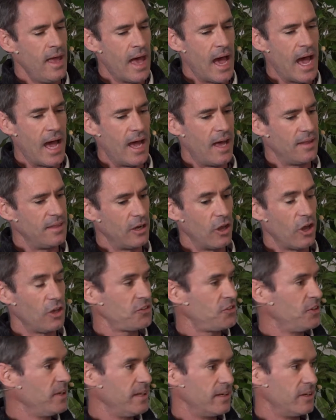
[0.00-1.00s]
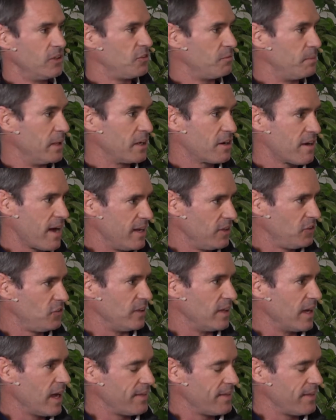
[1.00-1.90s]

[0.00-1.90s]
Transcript: The last 3 years have been crazy.